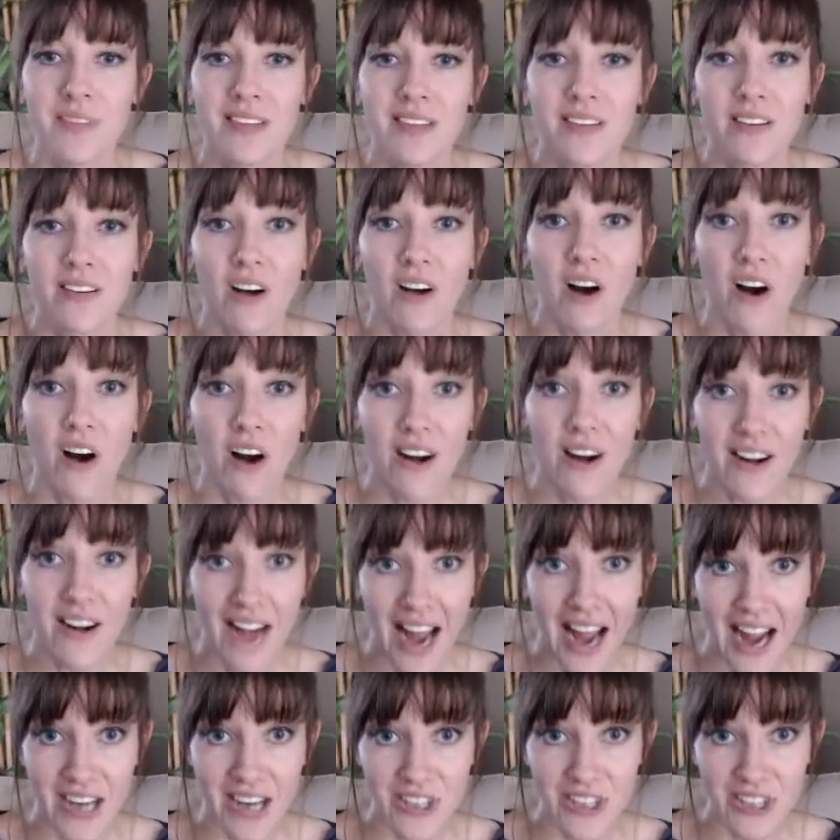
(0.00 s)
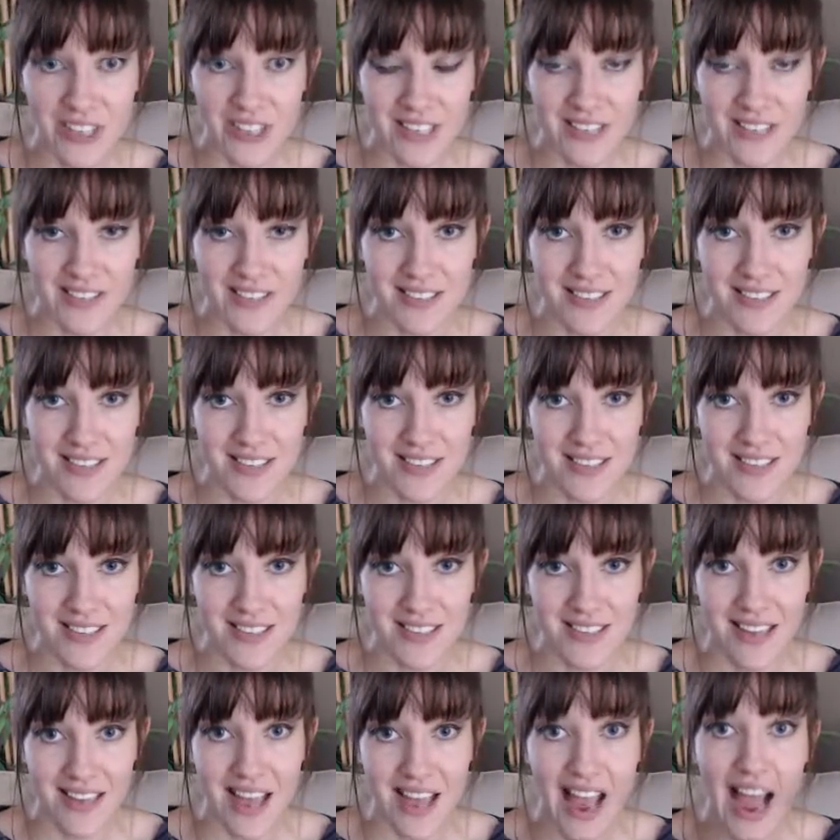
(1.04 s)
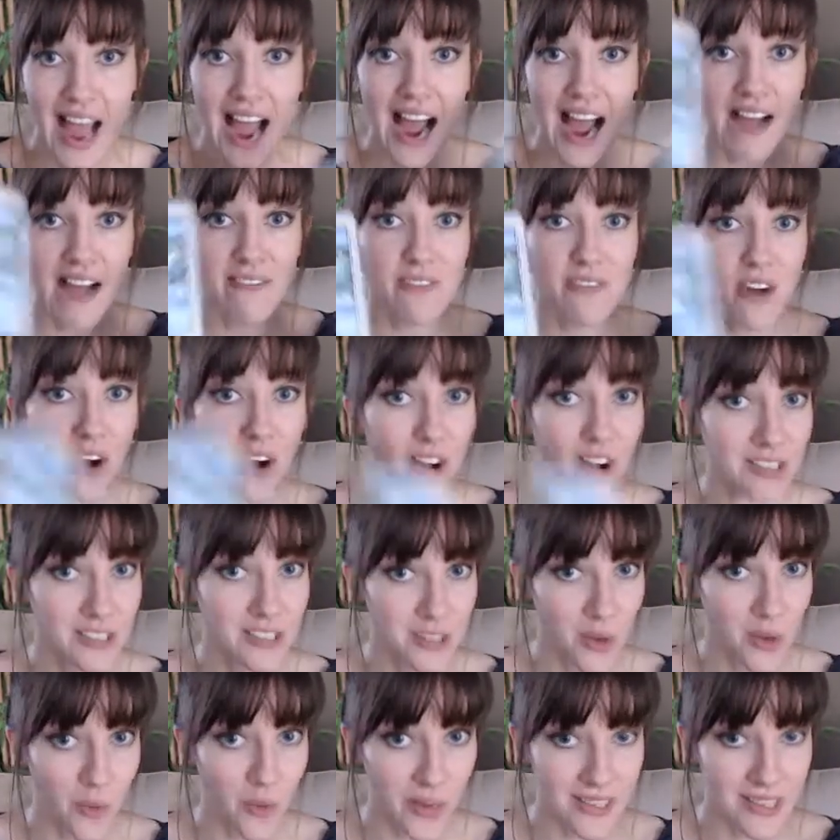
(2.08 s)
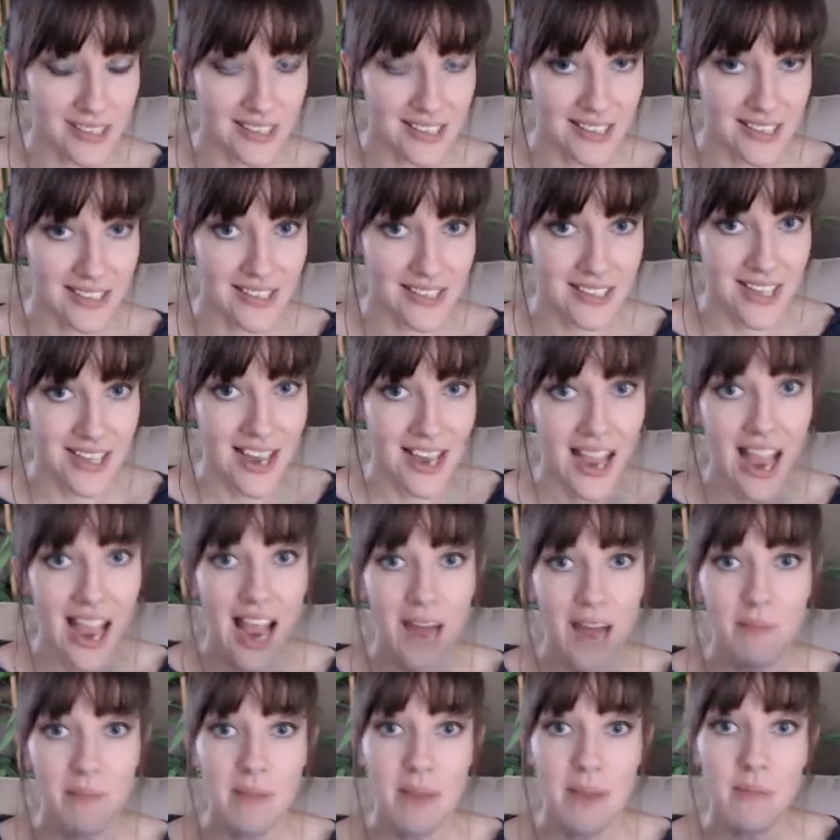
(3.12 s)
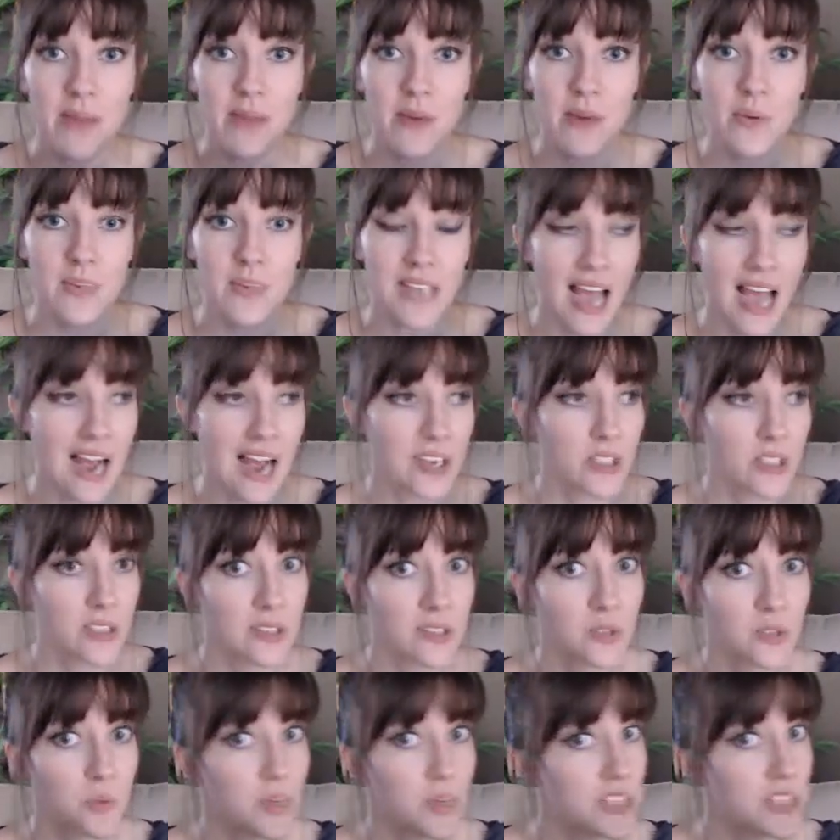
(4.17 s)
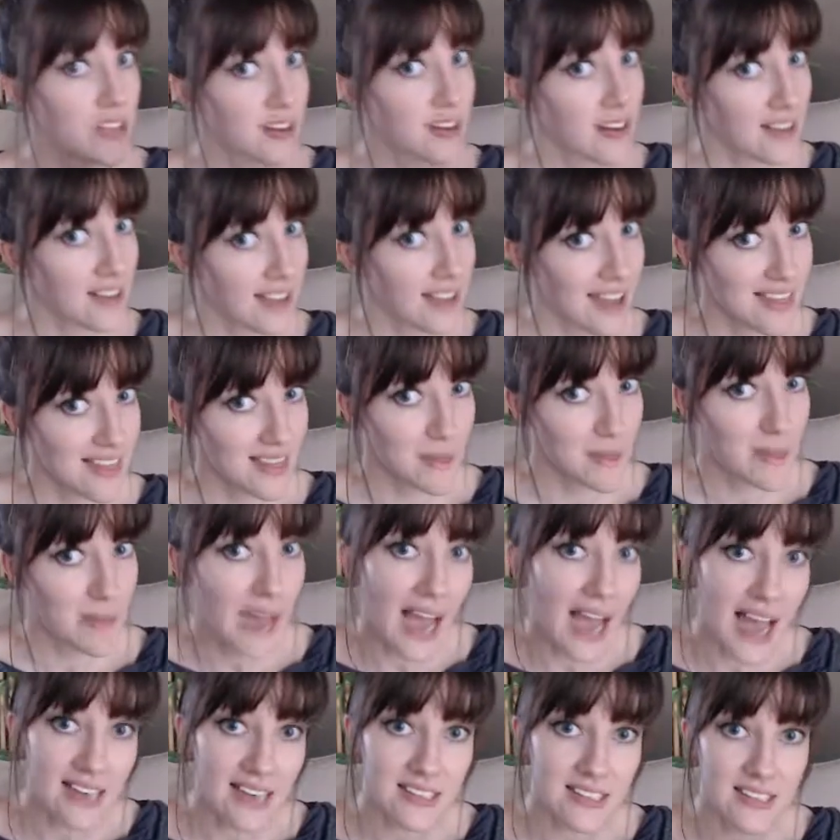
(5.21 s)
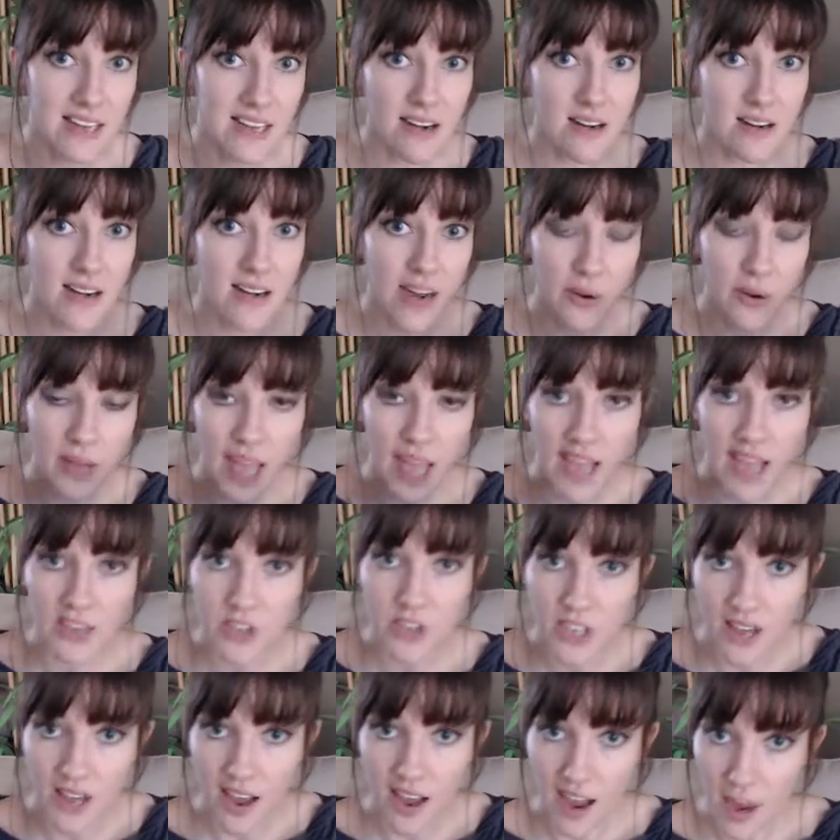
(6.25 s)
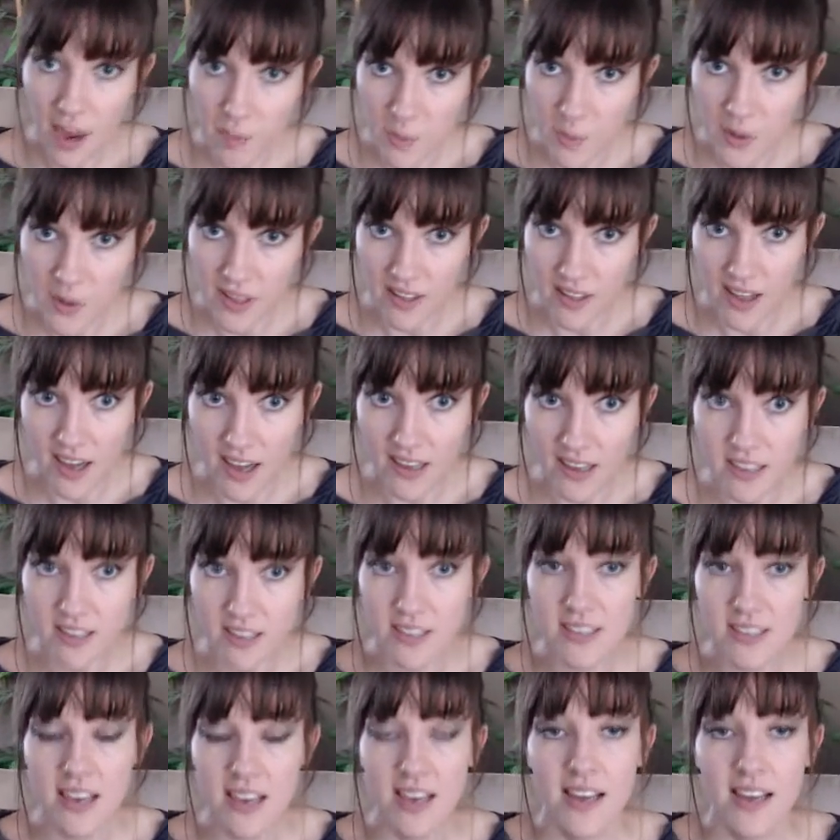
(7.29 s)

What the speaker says: our actions have consequences, and maybe it was actions we took in the past that are now catching up with us,